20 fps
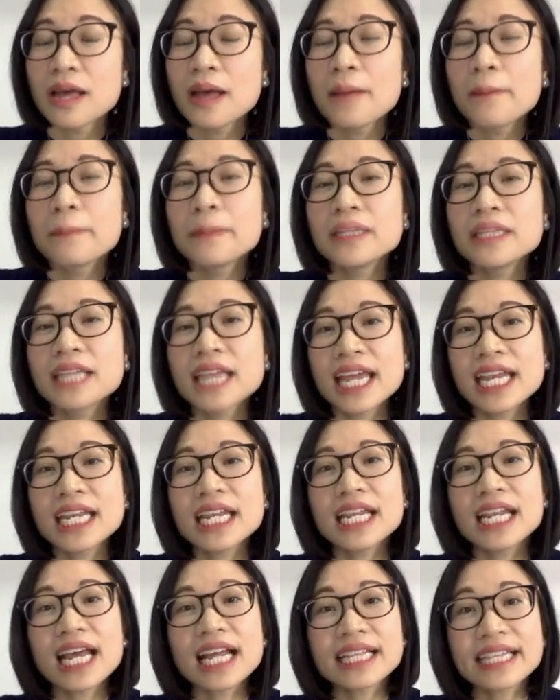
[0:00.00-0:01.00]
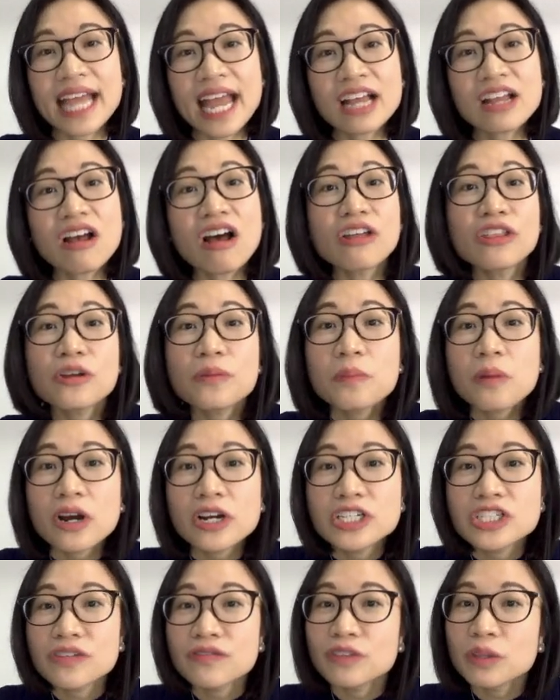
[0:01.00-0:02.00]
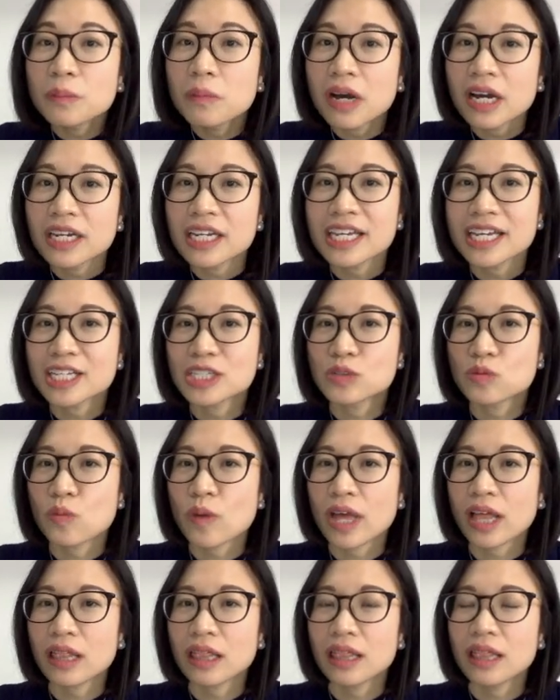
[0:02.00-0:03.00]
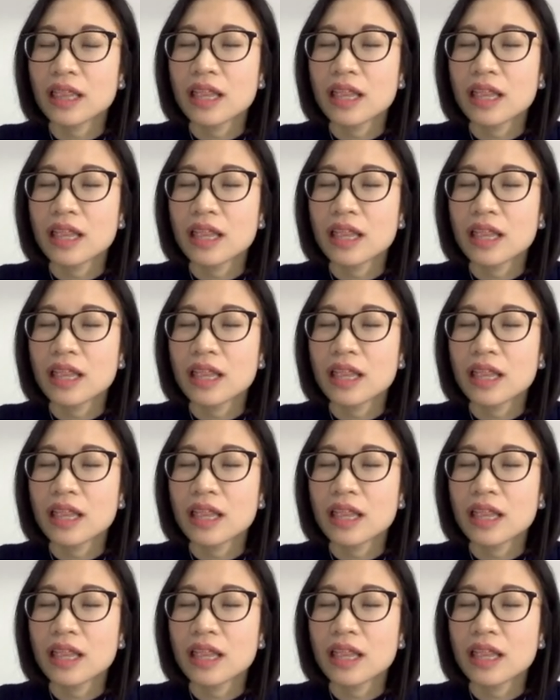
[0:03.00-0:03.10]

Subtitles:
but can attack other parts of the body as well.